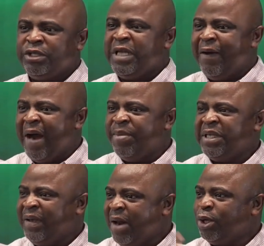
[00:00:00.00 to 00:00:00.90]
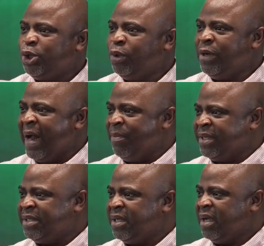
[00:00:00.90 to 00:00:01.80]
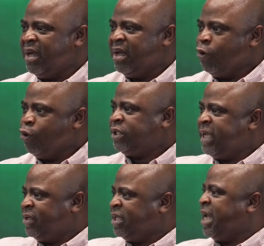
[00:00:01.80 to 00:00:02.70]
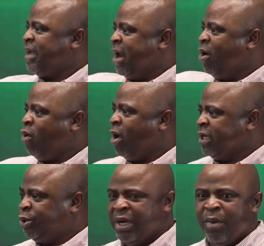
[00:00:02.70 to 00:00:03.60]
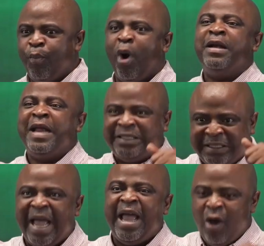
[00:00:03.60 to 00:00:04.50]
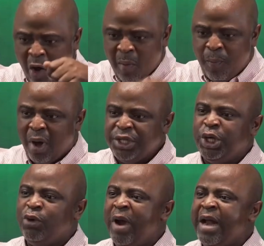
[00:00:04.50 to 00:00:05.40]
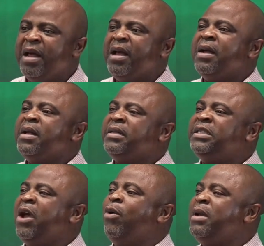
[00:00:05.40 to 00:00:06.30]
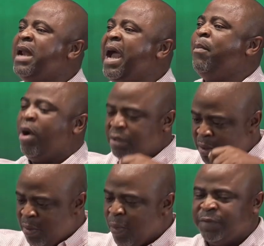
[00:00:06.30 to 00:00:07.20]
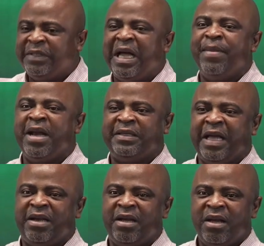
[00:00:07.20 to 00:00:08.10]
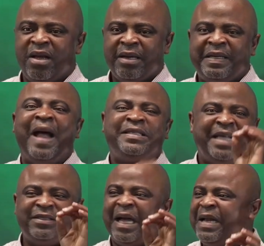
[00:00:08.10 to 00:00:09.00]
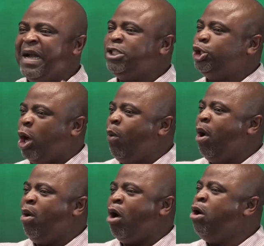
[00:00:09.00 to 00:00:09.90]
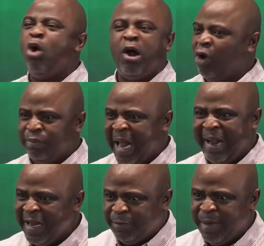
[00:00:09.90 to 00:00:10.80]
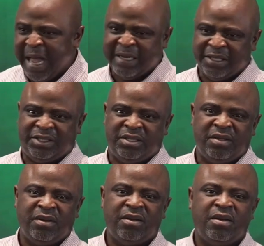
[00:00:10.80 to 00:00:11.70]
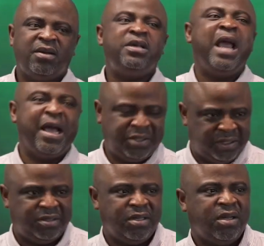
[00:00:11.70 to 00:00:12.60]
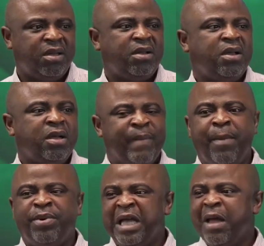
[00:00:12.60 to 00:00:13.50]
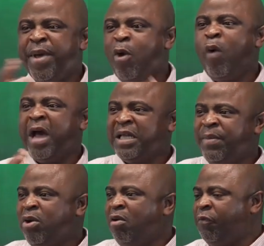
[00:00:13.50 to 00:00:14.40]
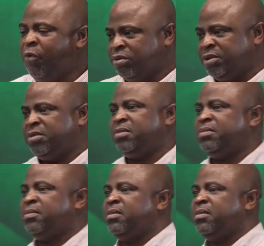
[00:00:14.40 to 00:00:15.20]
You see a rabbit say you cannot shoot the rabbit. You see a tree say you cannot cut the tree. But they say unborn children till 9 months must be terminated. That tells that there is someone called Lord of Darkness behind this. Yes. Bible says, in being wise, they become fools.